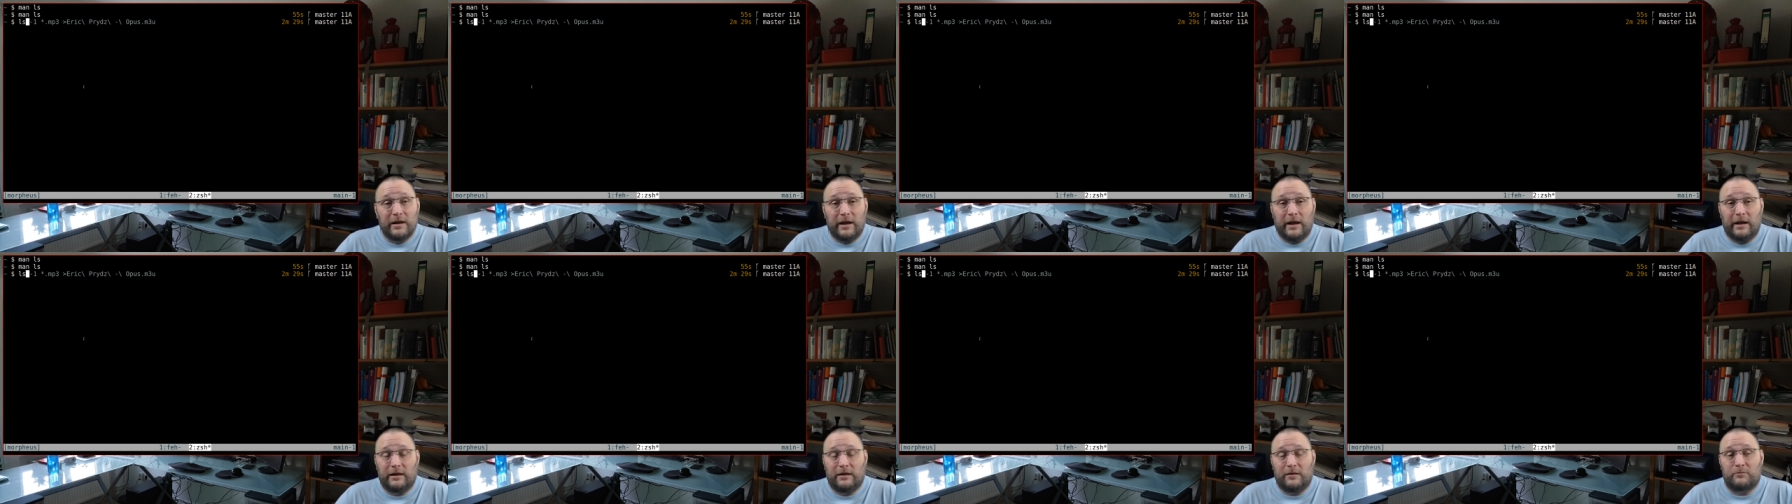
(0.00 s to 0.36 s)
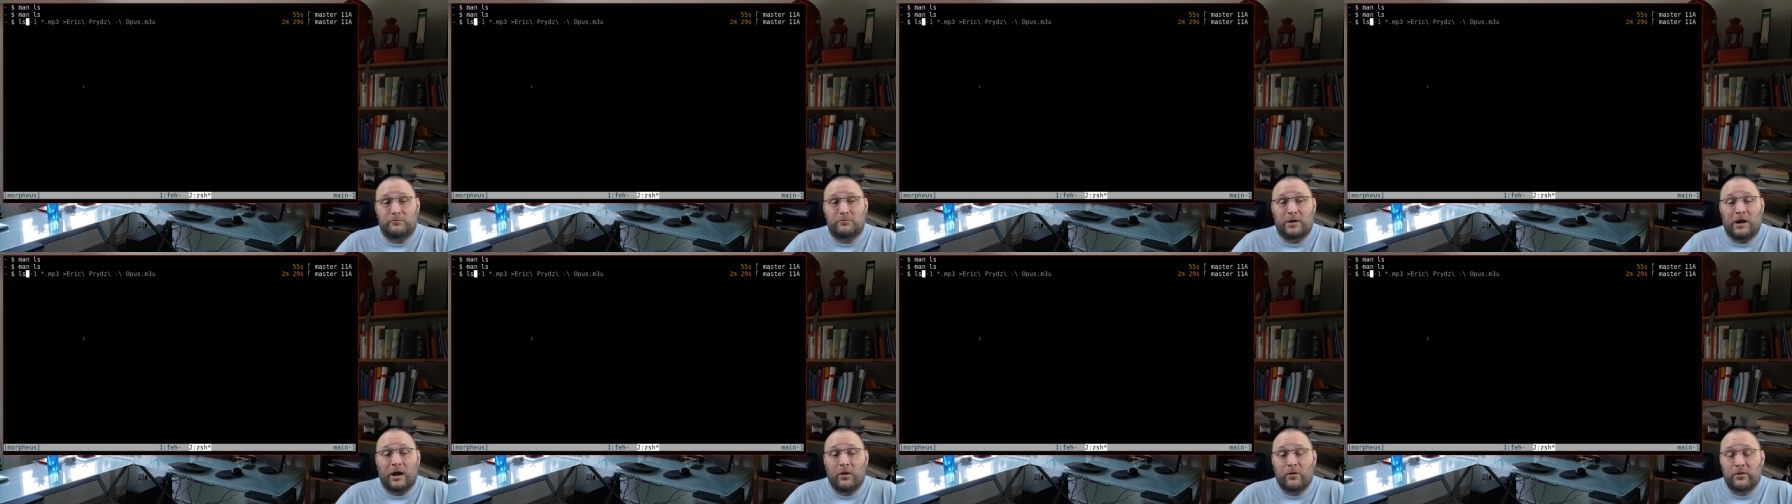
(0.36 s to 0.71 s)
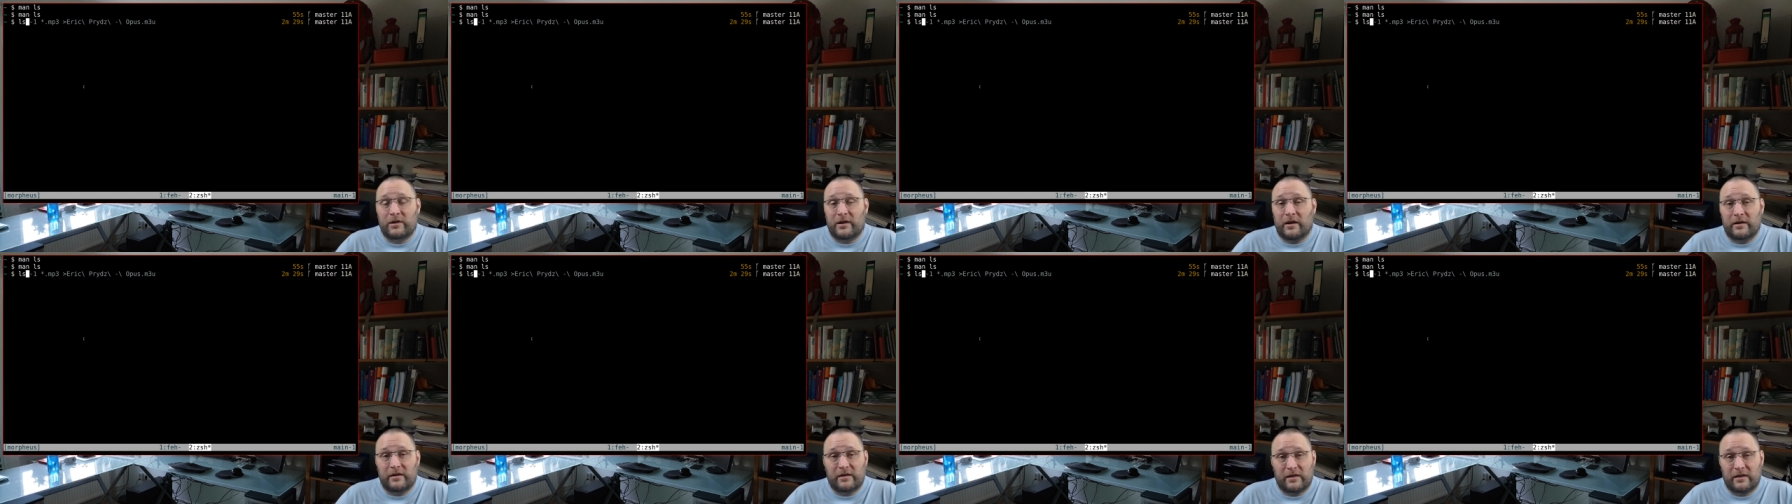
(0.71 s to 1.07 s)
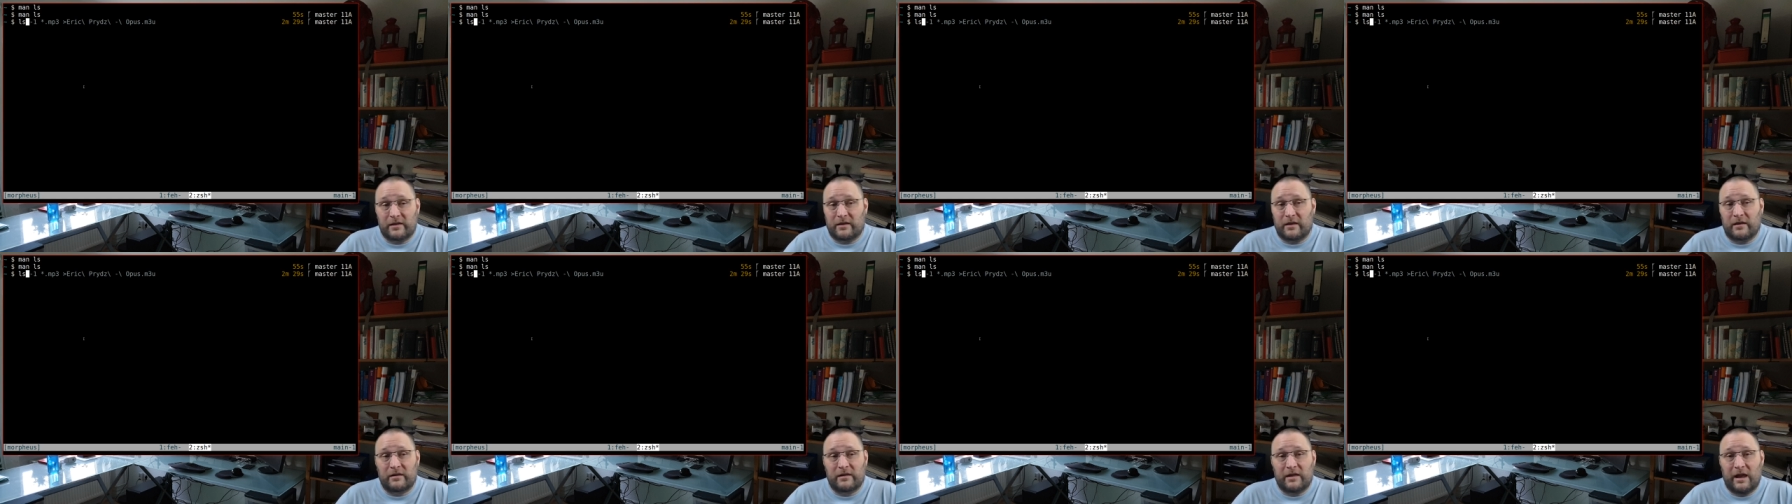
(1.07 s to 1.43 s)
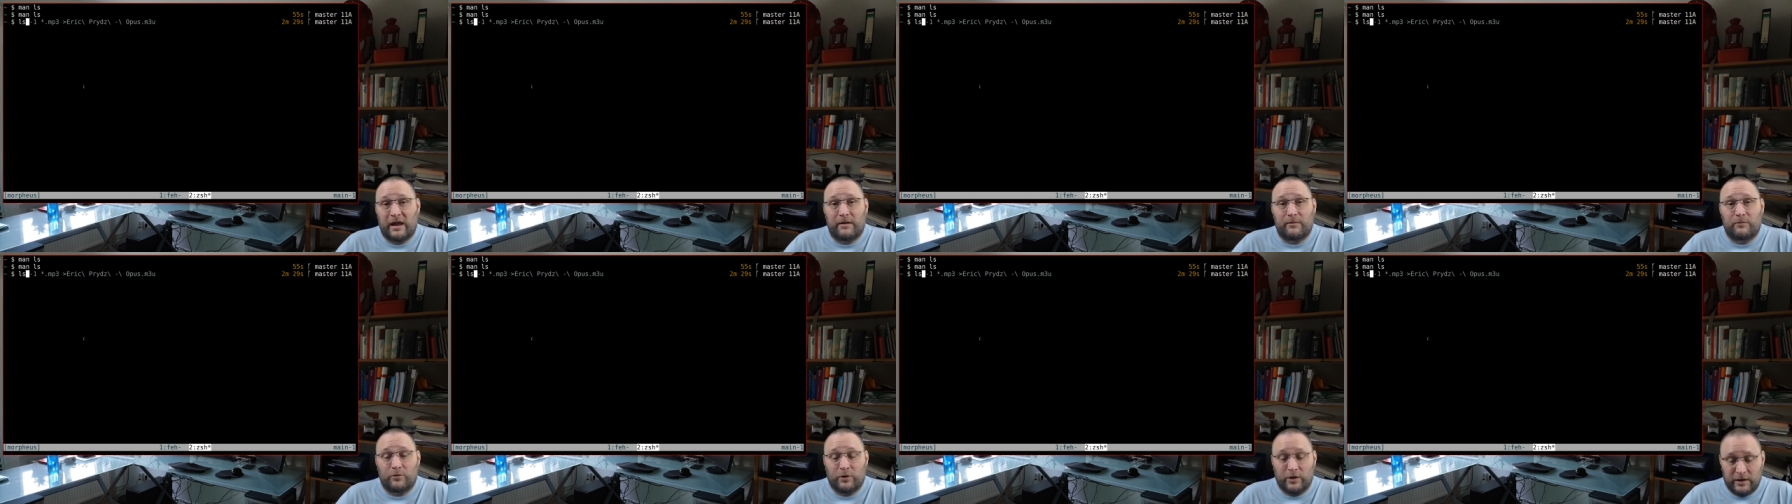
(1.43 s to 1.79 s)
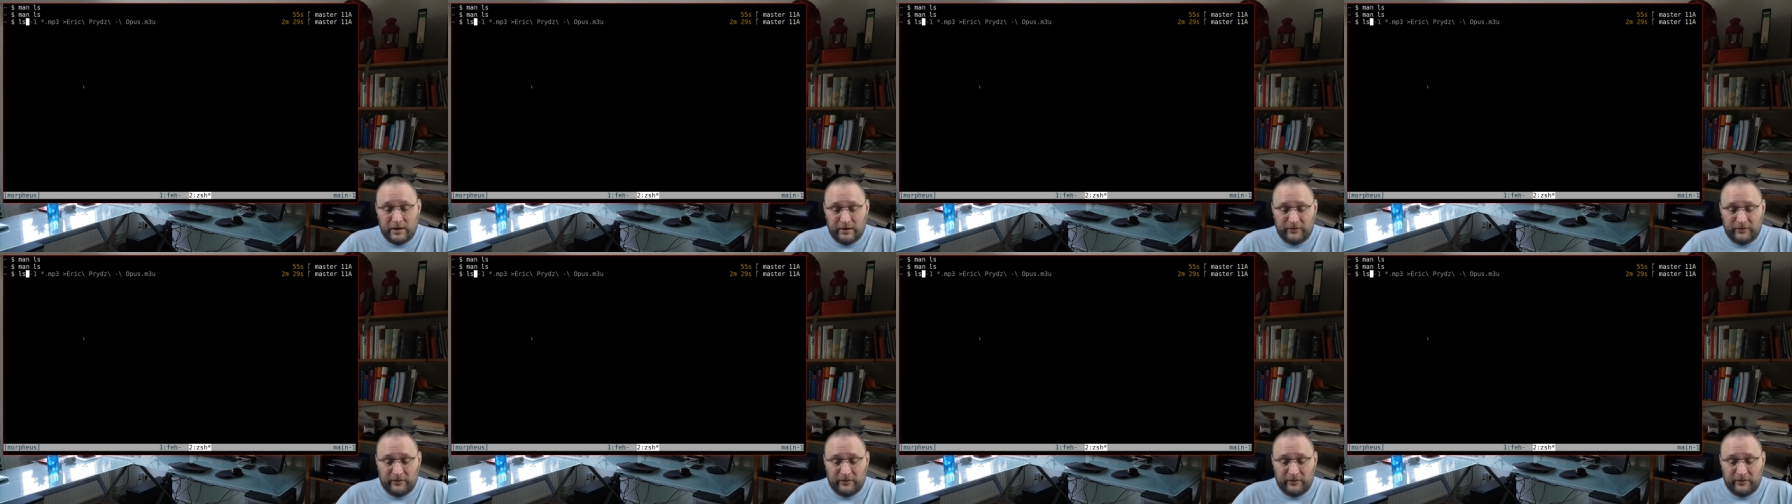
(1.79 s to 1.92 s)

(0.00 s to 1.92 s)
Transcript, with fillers: And in browsers is the same, right?